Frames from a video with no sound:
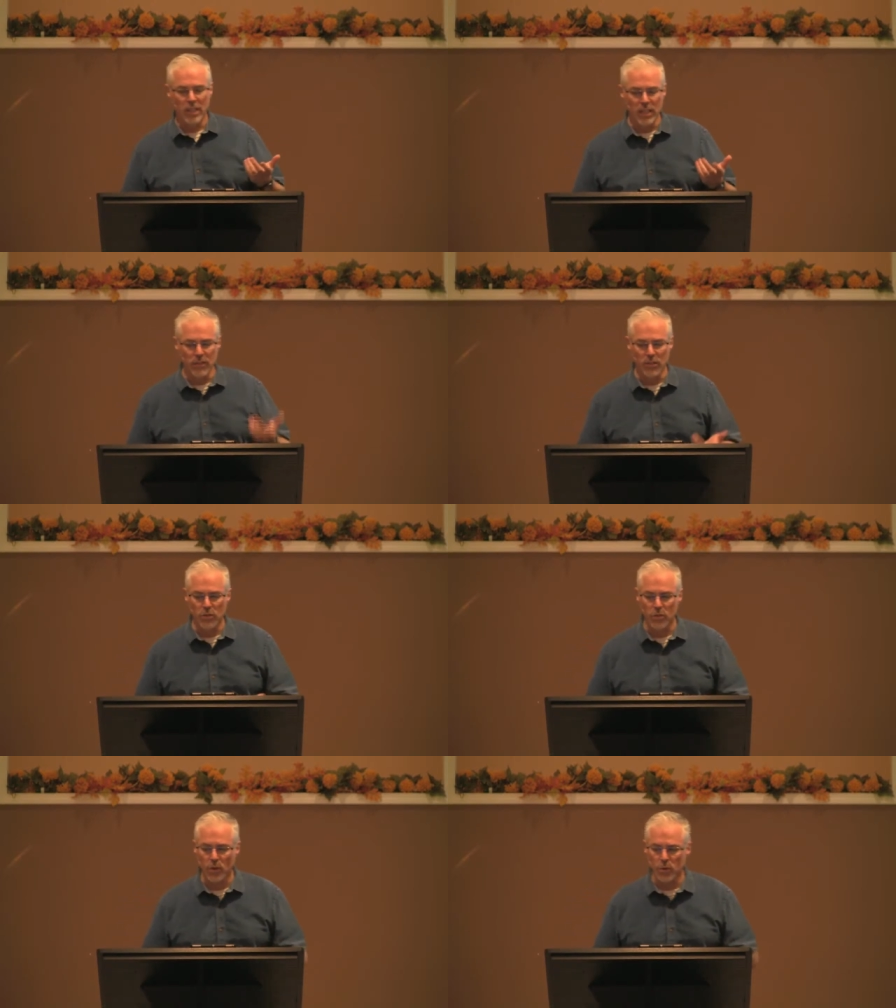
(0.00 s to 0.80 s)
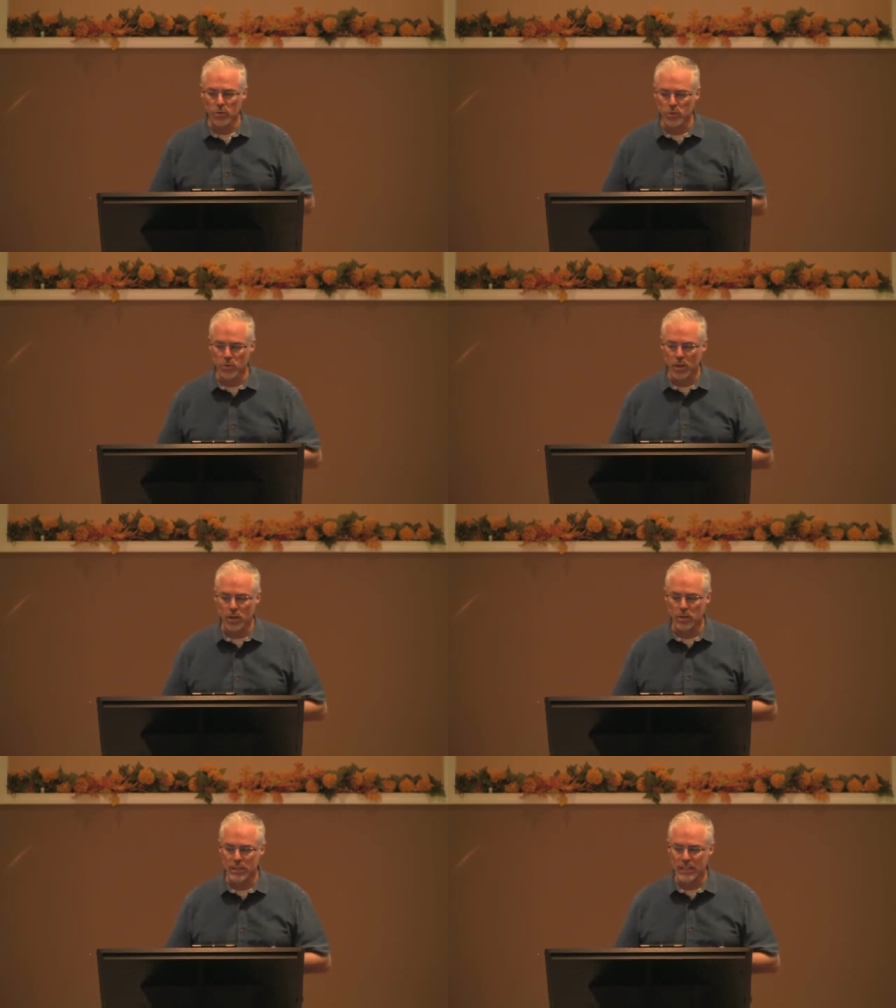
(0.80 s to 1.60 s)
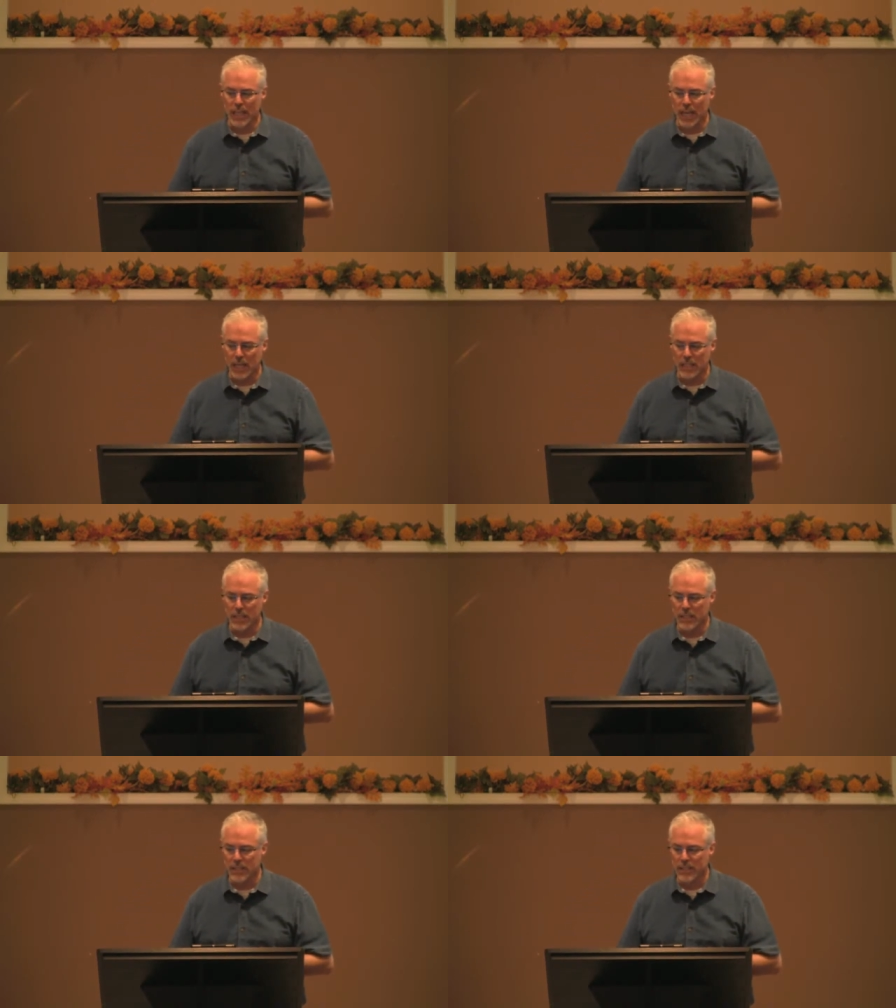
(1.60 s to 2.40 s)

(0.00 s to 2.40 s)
even to those who are dead.